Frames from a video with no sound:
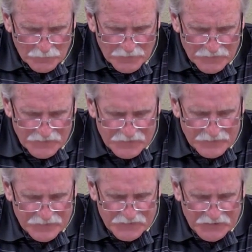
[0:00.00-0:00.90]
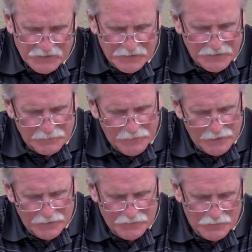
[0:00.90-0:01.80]
and he's sinned that he
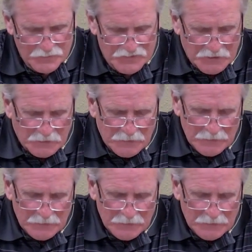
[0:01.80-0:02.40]
made Israel sin.